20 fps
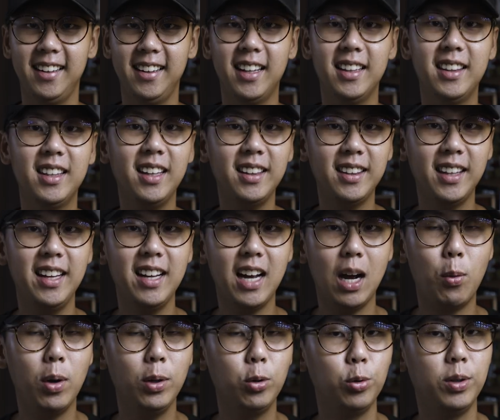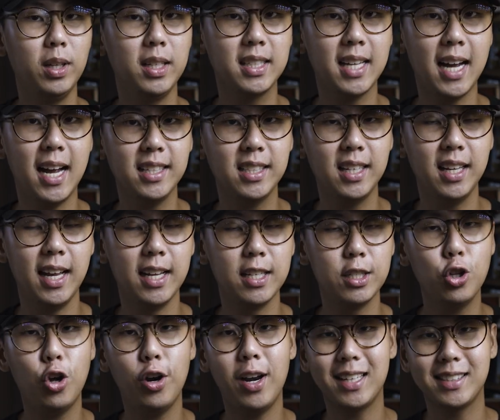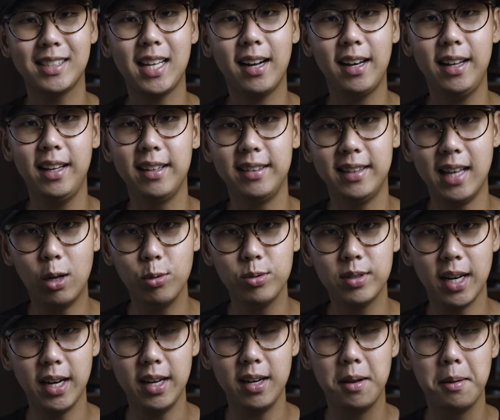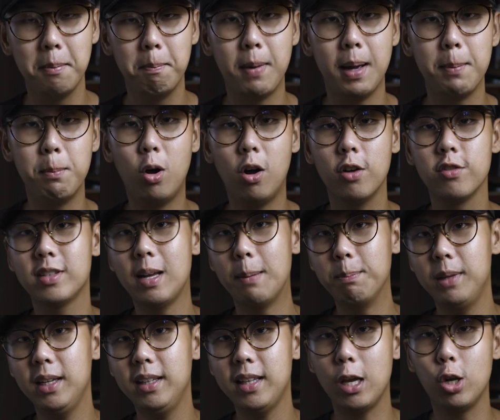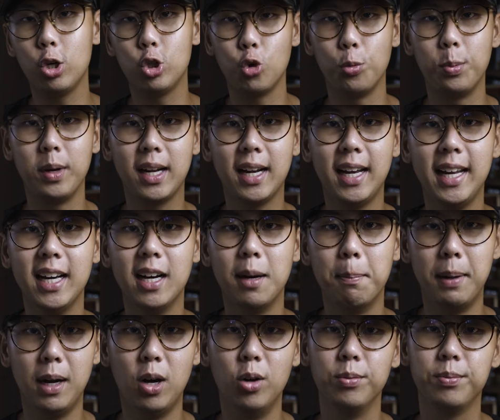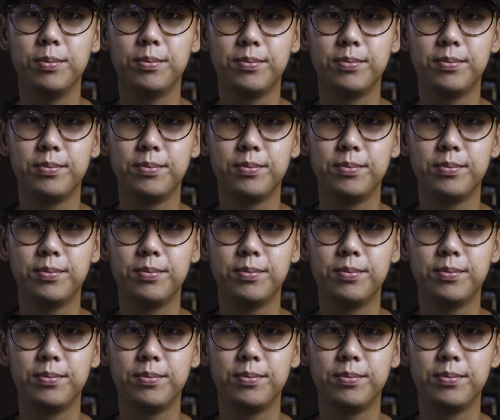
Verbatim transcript: The third thing I want to discuss is not exactly a downside, but more of something that you should be clear about.